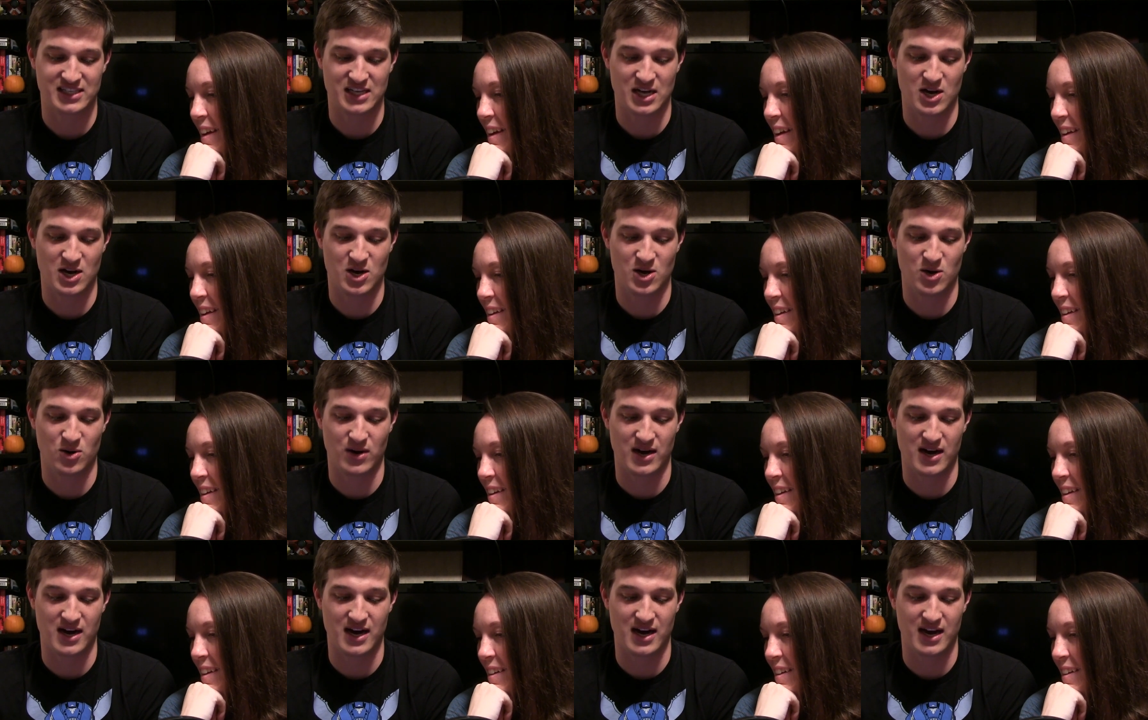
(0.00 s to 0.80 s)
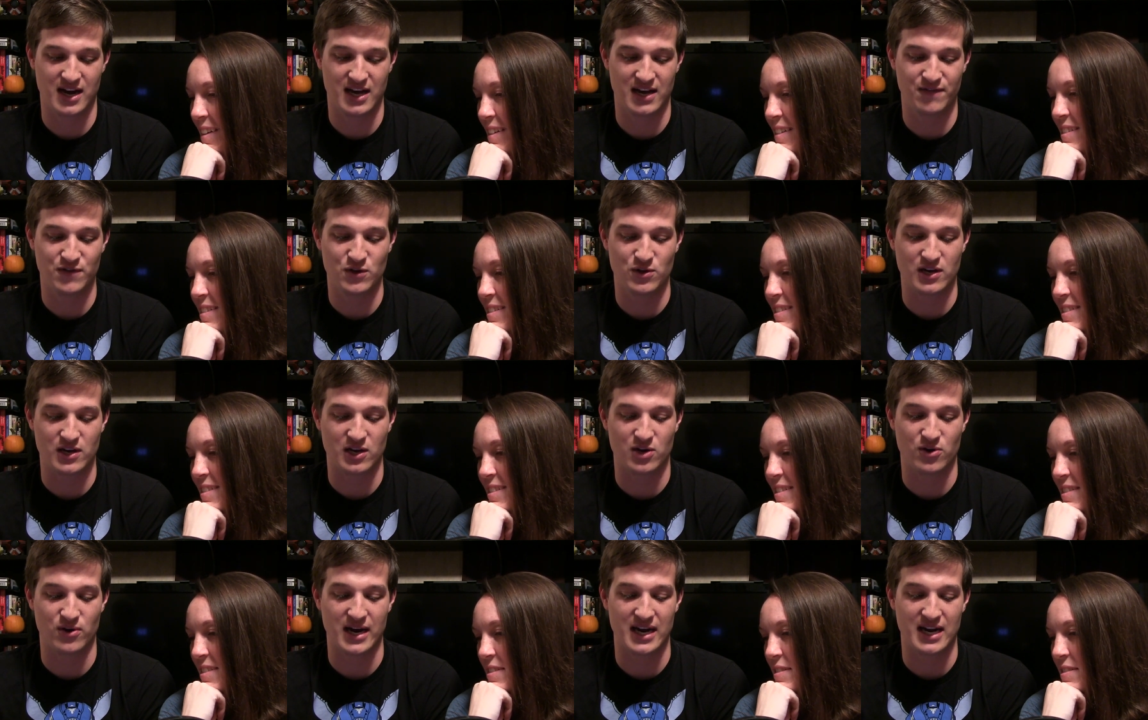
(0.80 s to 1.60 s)
Speaker 1: so uh, if you could
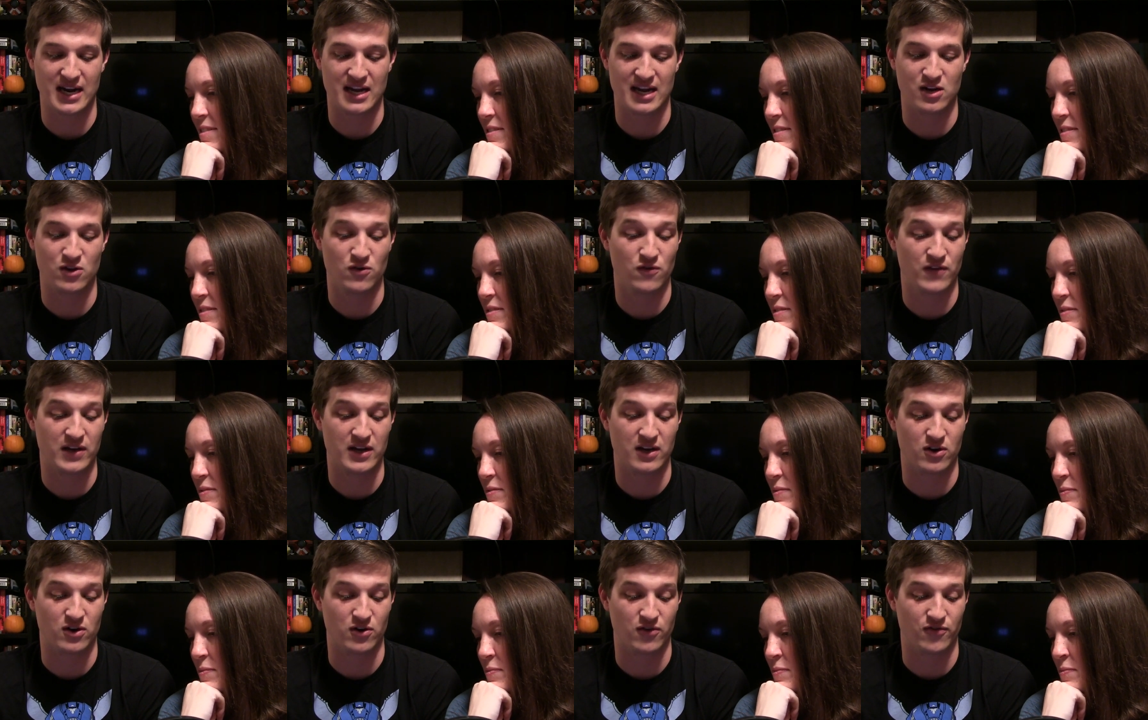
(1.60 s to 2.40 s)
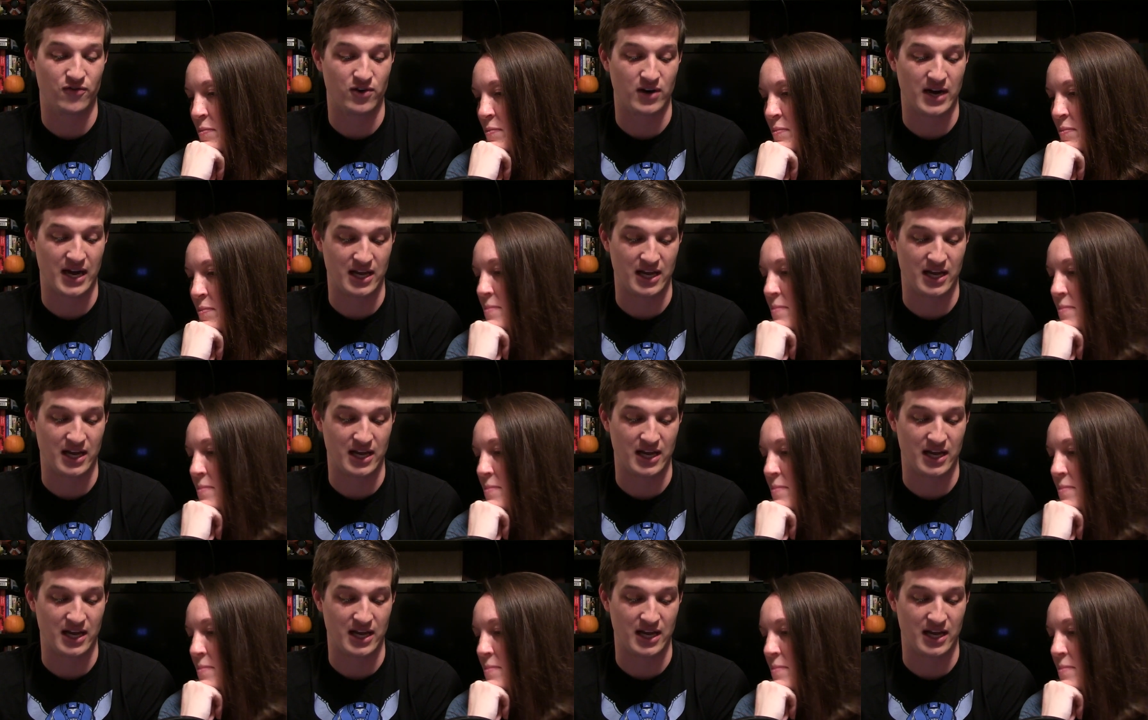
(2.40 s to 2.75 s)
create a new vehicle for